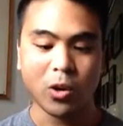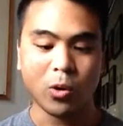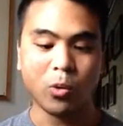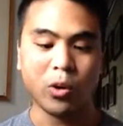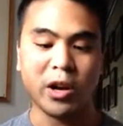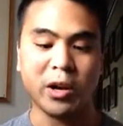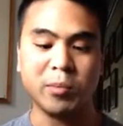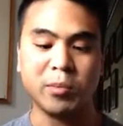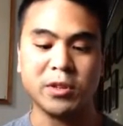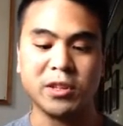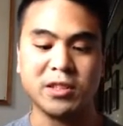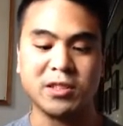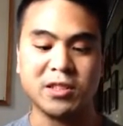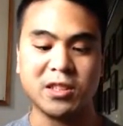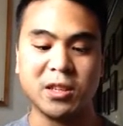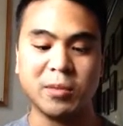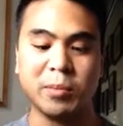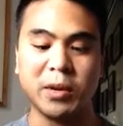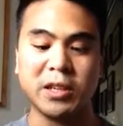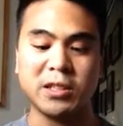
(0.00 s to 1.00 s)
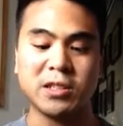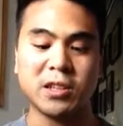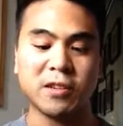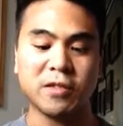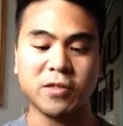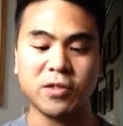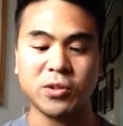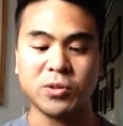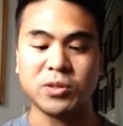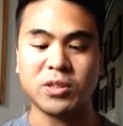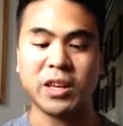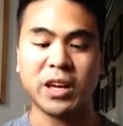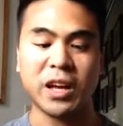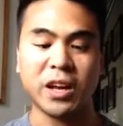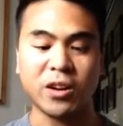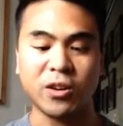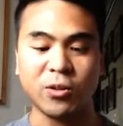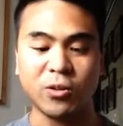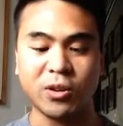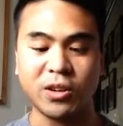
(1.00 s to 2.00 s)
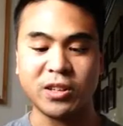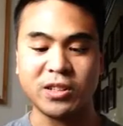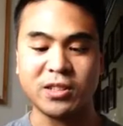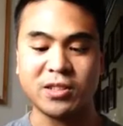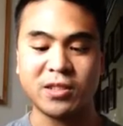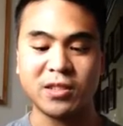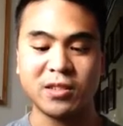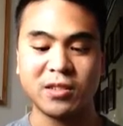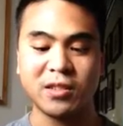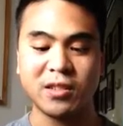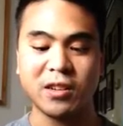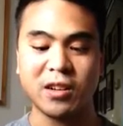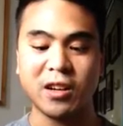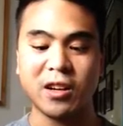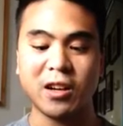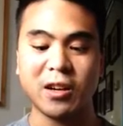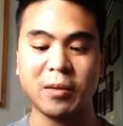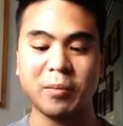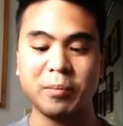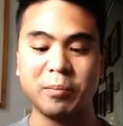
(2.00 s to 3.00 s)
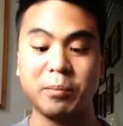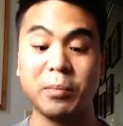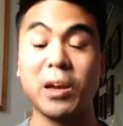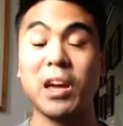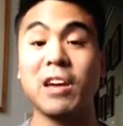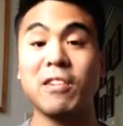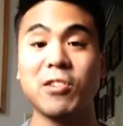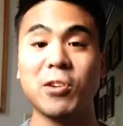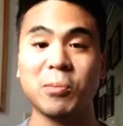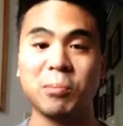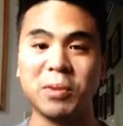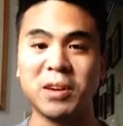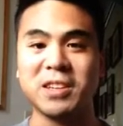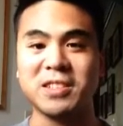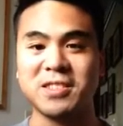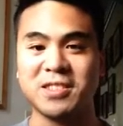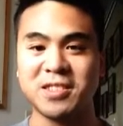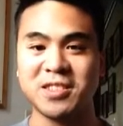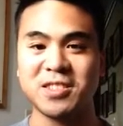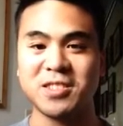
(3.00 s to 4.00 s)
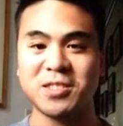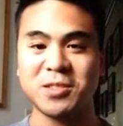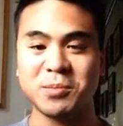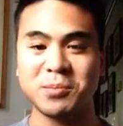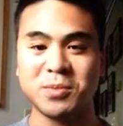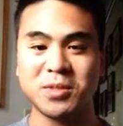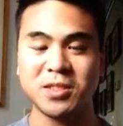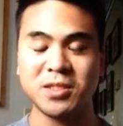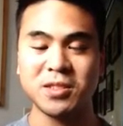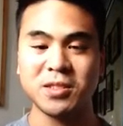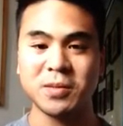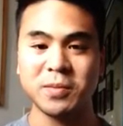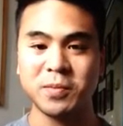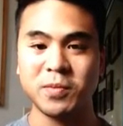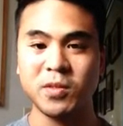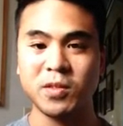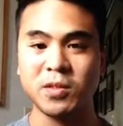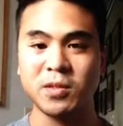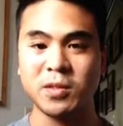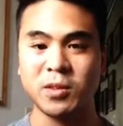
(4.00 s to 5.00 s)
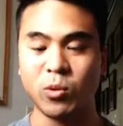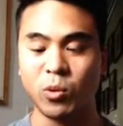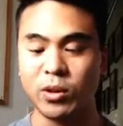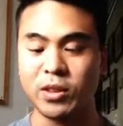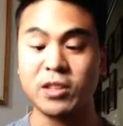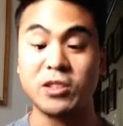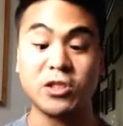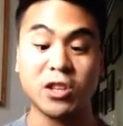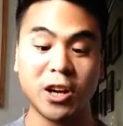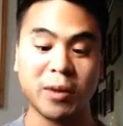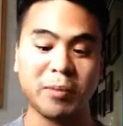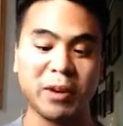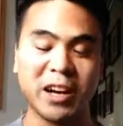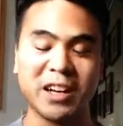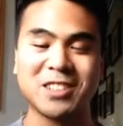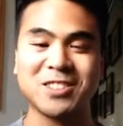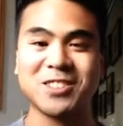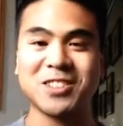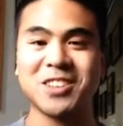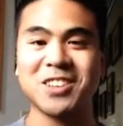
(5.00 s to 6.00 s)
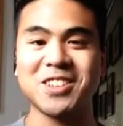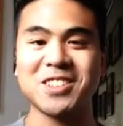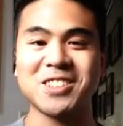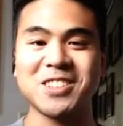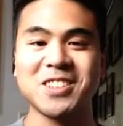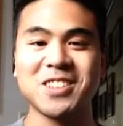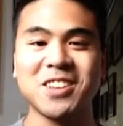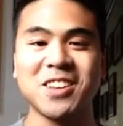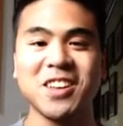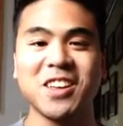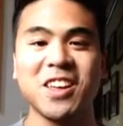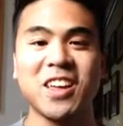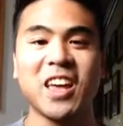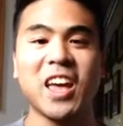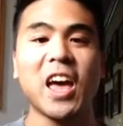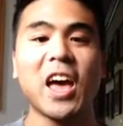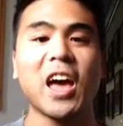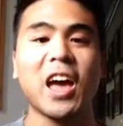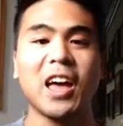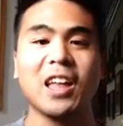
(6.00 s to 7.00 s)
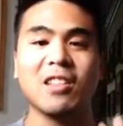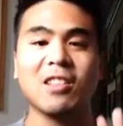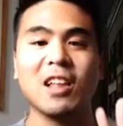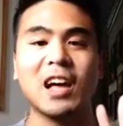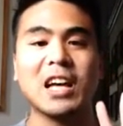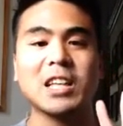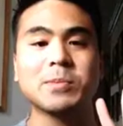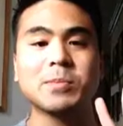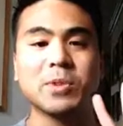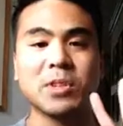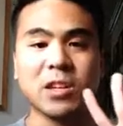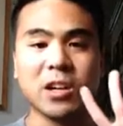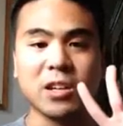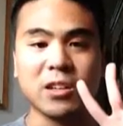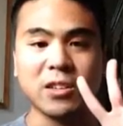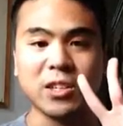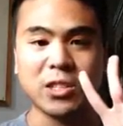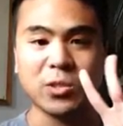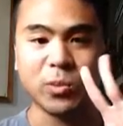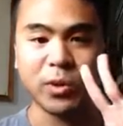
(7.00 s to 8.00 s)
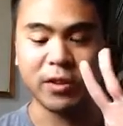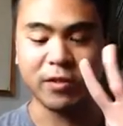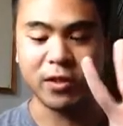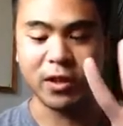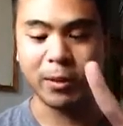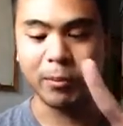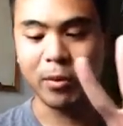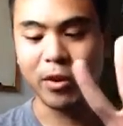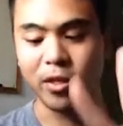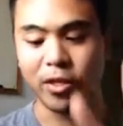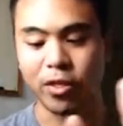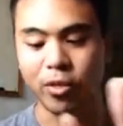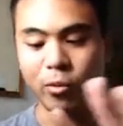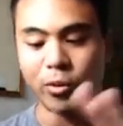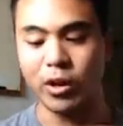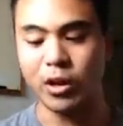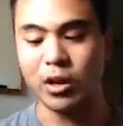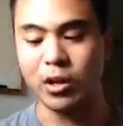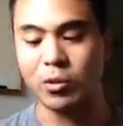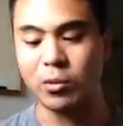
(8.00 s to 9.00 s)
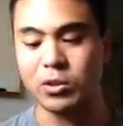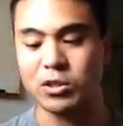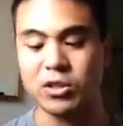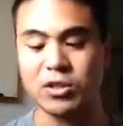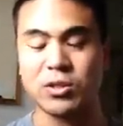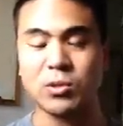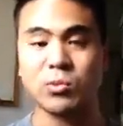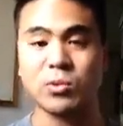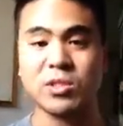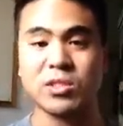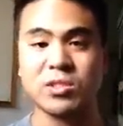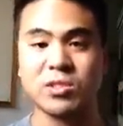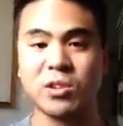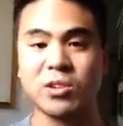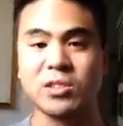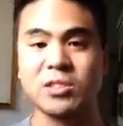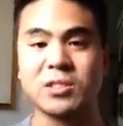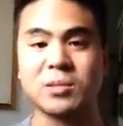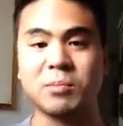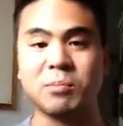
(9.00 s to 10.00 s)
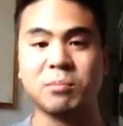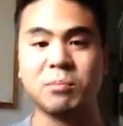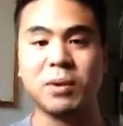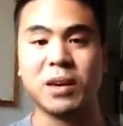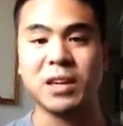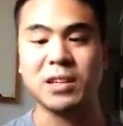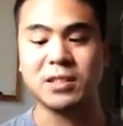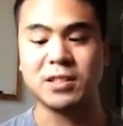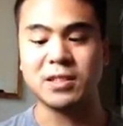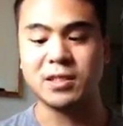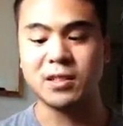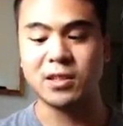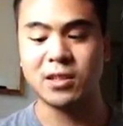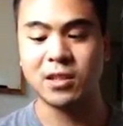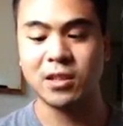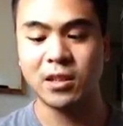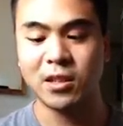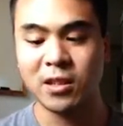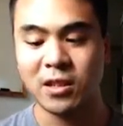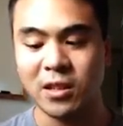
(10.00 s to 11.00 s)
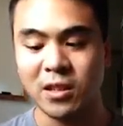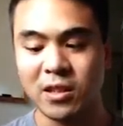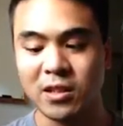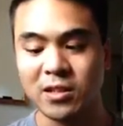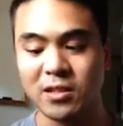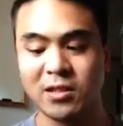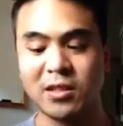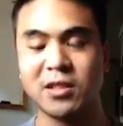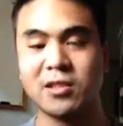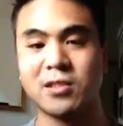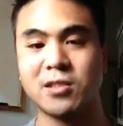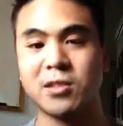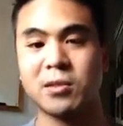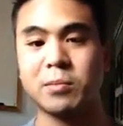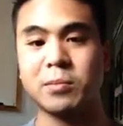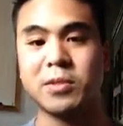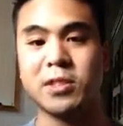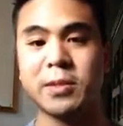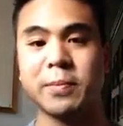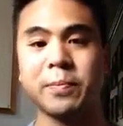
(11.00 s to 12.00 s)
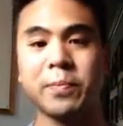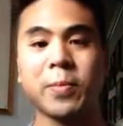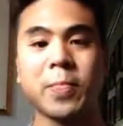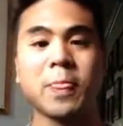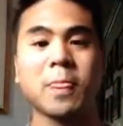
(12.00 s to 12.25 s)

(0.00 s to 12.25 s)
we're able to see based off those categories behavior-based systems, what the job actually is. And last but not least, we have number 3, which is results-based systems.